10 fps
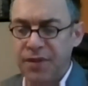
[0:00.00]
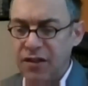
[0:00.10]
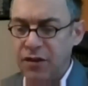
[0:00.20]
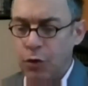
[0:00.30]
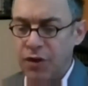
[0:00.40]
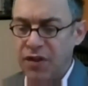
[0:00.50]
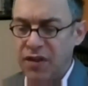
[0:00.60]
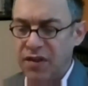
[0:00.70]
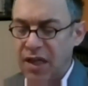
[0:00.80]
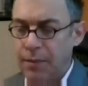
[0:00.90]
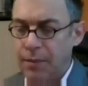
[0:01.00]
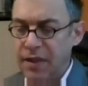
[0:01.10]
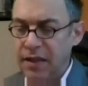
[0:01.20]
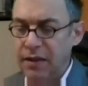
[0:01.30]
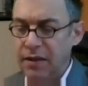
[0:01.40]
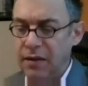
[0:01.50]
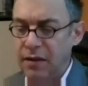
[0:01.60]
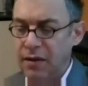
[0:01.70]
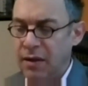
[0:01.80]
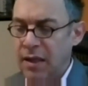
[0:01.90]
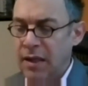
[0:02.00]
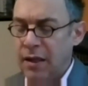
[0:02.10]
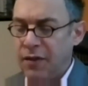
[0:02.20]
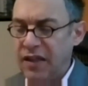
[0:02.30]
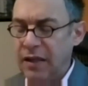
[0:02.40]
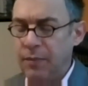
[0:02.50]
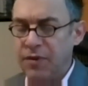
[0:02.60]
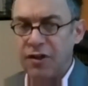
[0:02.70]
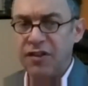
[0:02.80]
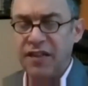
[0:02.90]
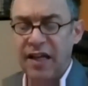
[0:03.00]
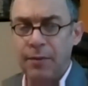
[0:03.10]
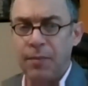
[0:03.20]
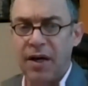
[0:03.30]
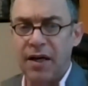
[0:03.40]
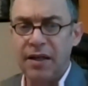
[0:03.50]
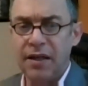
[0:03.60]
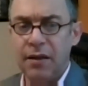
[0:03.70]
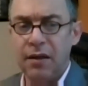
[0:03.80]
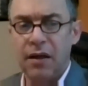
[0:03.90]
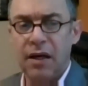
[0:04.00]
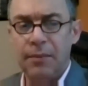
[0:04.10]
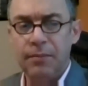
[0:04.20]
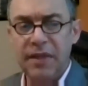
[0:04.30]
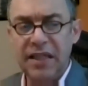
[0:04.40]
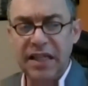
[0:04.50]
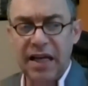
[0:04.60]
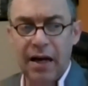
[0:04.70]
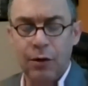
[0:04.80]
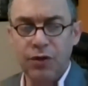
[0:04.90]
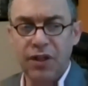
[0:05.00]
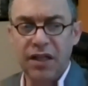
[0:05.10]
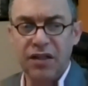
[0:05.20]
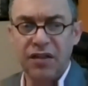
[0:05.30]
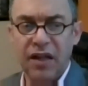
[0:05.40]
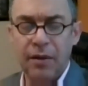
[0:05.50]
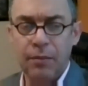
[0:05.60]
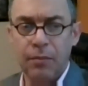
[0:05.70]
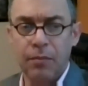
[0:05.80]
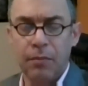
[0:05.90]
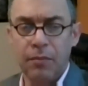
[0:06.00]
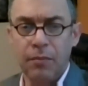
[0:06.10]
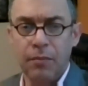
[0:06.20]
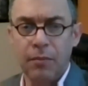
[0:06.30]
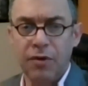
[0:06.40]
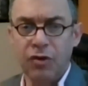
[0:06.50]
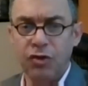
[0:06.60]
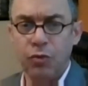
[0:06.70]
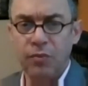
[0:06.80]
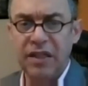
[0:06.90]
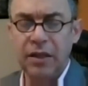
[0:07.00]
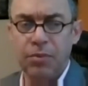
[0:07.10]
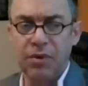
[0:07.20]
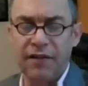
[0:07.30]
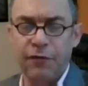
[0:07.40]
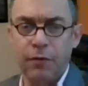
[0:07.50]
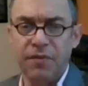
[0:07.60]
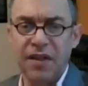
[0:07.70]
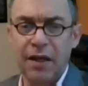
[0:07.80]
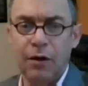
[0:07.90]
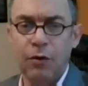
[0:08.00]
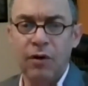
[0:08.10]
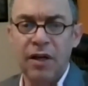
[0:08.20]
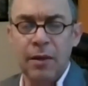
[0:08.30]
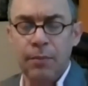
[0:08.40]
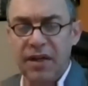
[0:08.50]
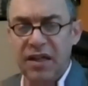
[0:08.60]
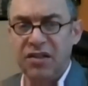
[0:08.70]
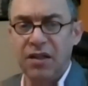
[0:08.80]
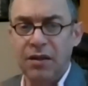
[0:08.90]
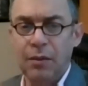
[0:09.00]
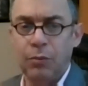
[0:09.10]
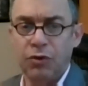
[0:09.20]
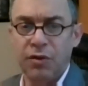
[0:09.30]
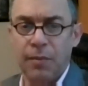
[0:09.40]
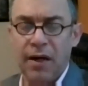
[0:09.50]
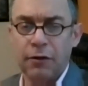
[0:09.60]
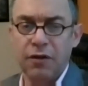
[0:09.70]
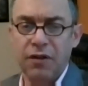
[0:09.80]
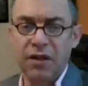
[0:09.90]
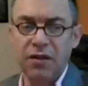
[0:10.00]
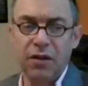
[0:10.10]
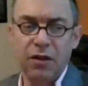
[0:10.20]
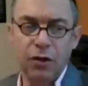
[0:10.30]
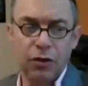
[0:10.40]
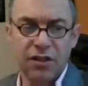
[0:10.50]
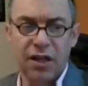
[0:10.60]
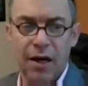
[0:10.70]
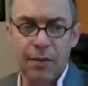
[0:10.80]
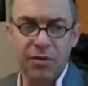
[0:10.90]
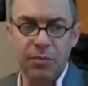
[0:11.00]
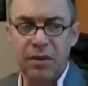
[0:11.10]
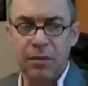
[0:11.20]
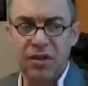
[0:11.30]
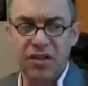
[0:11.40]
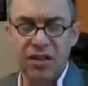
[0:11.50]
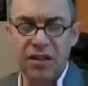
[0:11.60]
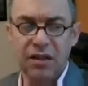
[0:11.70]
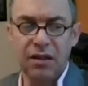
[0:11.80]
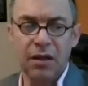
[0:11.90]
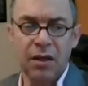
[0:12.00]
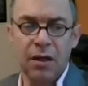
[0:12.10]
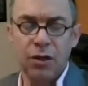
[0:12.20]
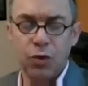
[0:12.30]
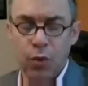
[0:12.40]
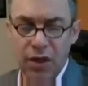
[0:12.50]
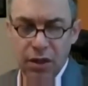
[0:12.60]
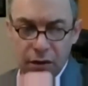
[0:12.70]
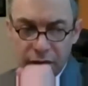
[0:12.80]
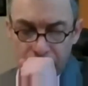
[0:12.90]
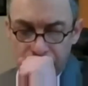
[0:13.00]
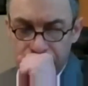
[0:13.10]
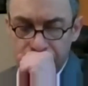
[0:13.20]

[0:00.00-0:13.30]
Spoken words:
discourse is dominated. The themes are set by media outlets and social media platforms now based in liberal democracies. The New York Times, the BBC, Twitter,